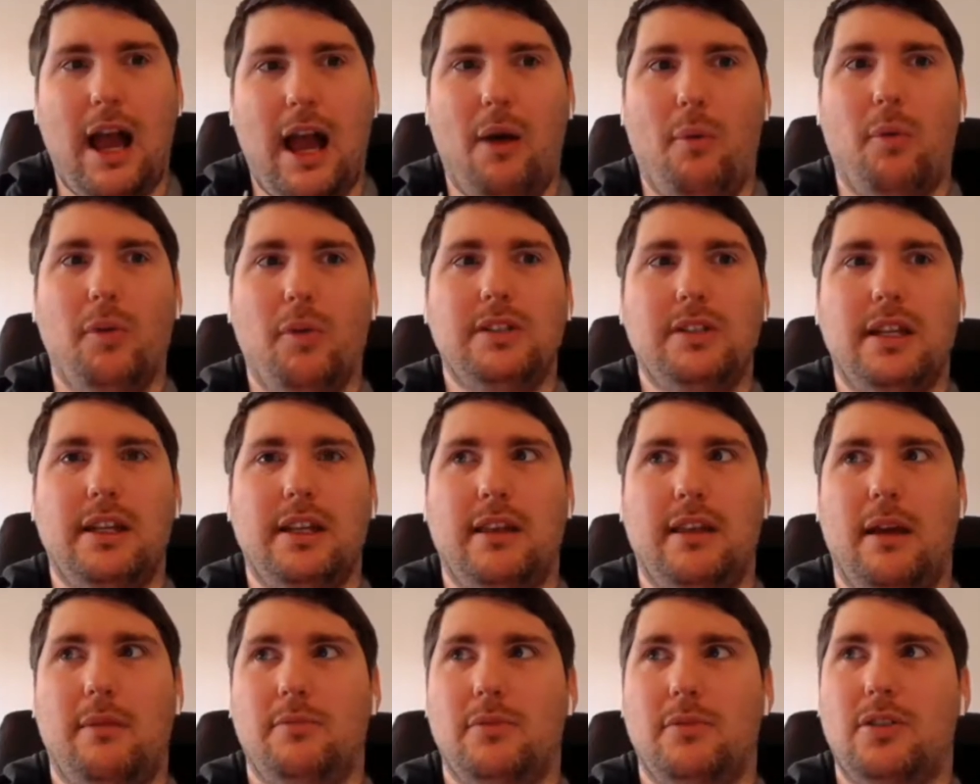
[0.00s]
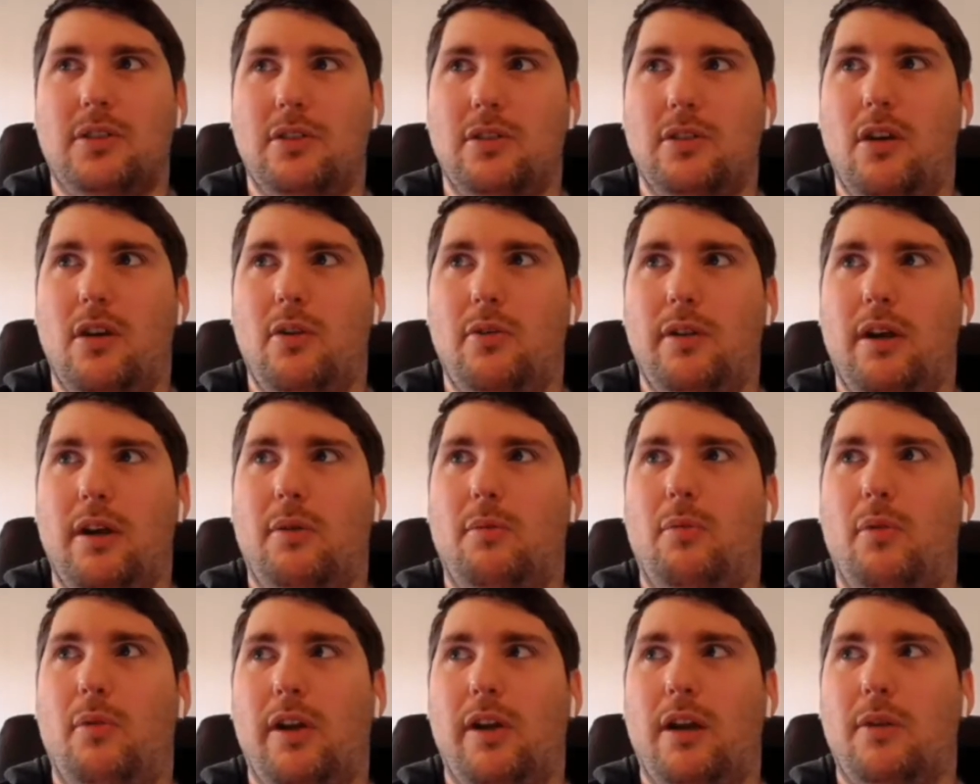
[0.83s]
I wanted them to know
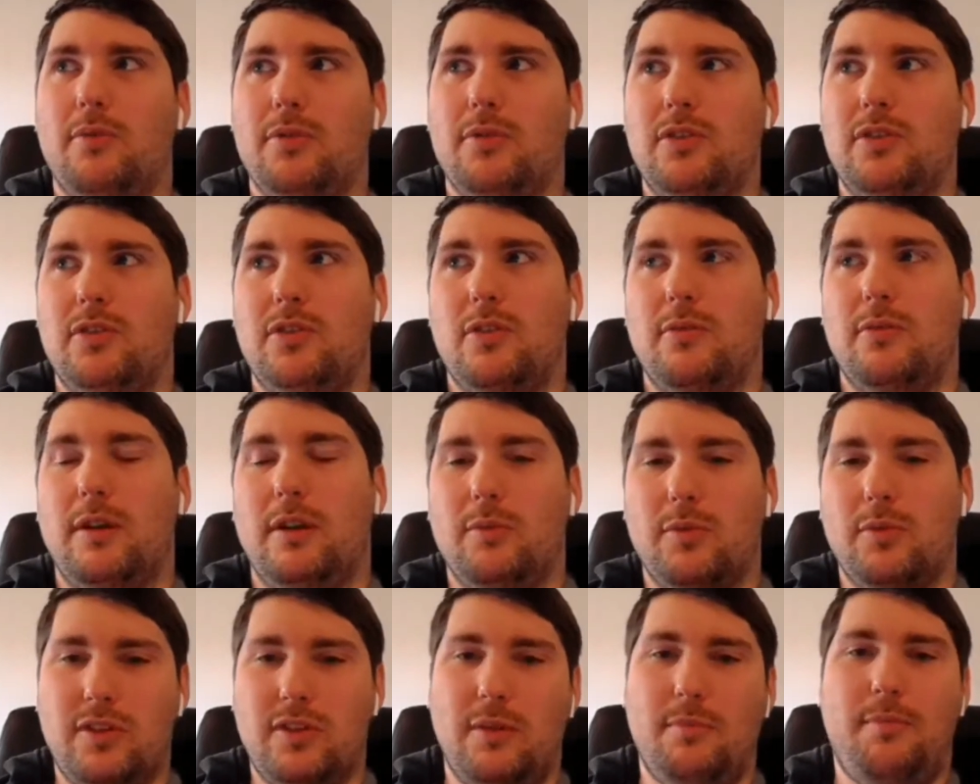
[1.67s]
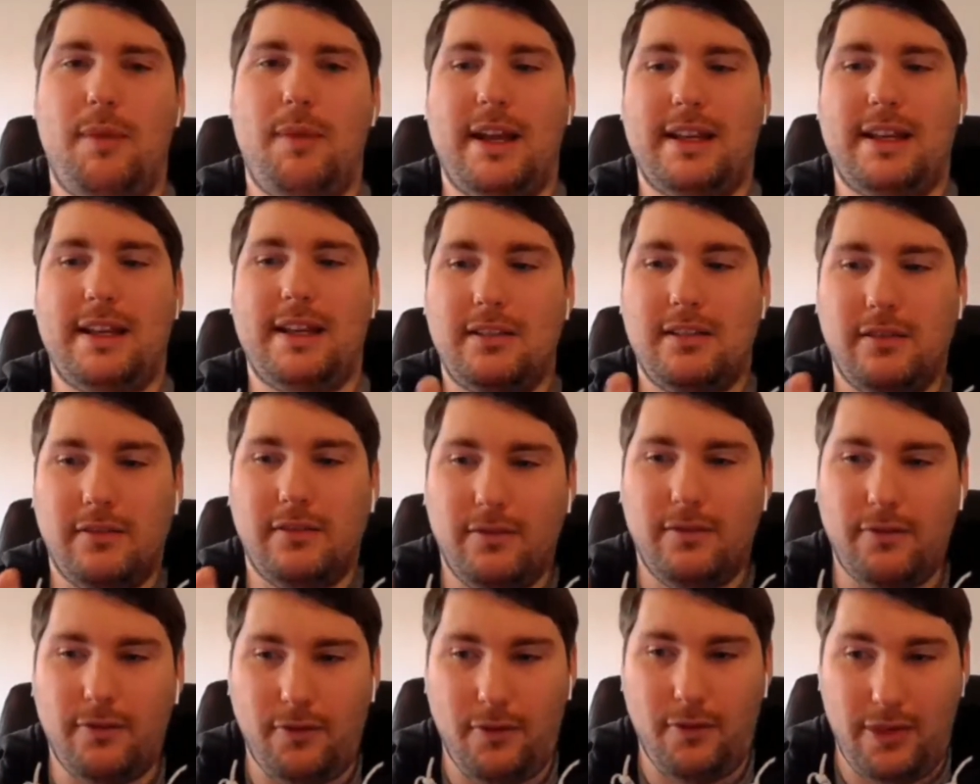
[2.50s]
that what I was doing was the best
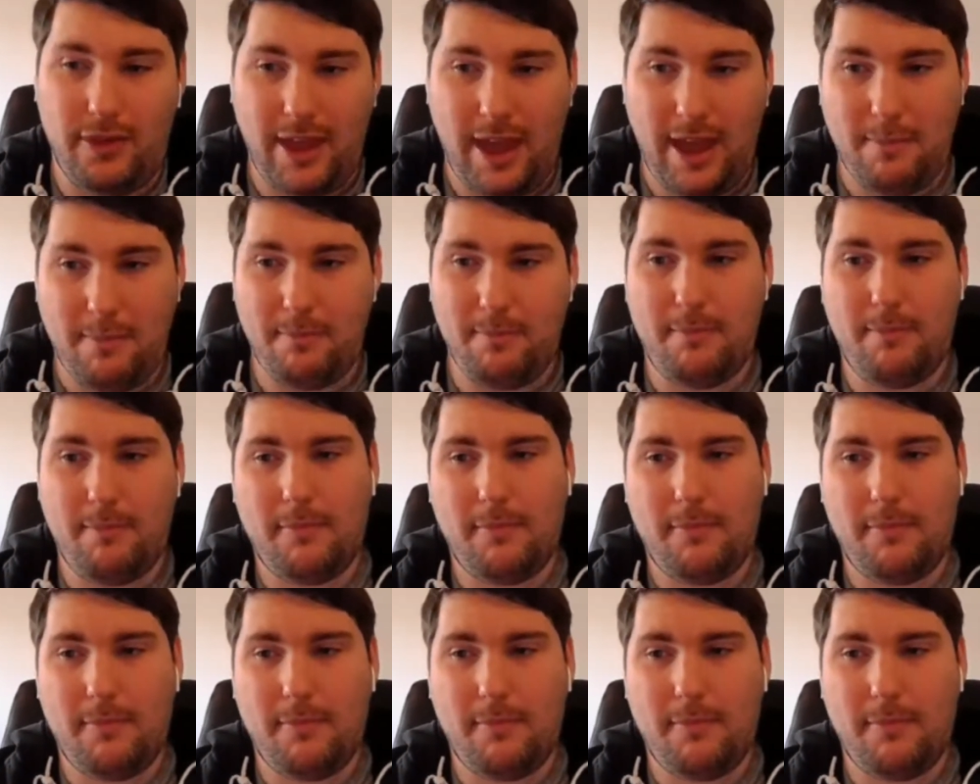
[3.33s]
for them.